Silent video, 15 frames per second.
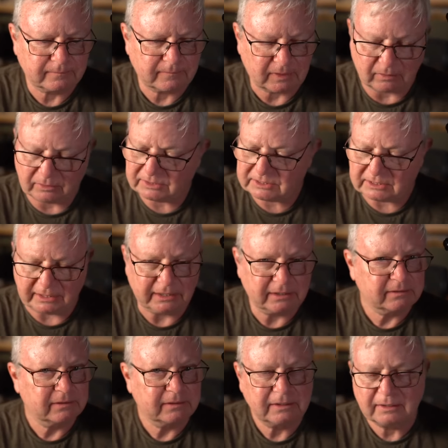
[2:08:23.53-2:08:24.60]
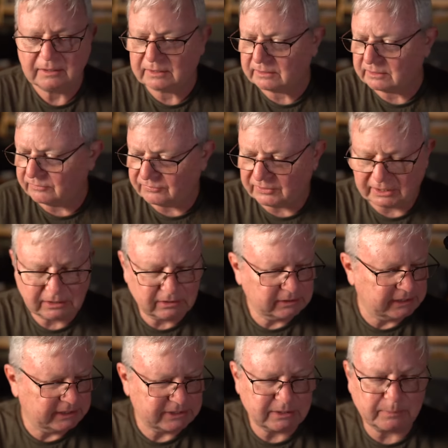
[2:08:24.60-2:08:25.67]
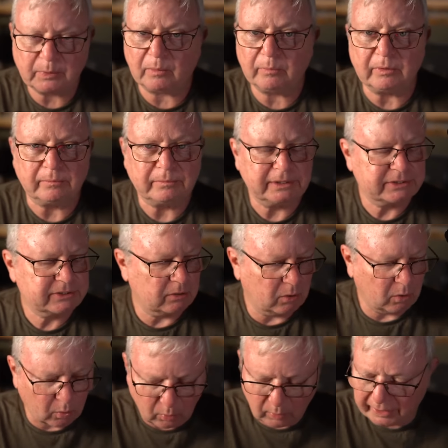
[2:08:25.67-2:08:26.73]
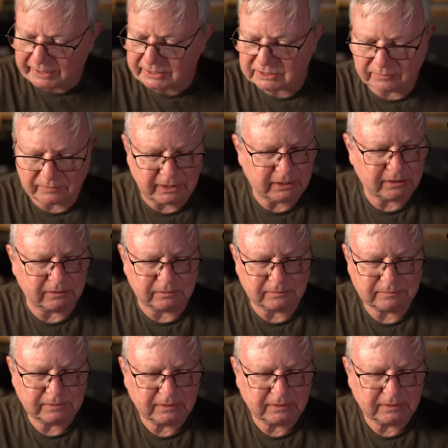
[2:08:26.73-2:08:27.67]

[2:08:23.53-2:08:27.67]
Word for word: Honestly, the vehicle is the problem. It's always the vehicle.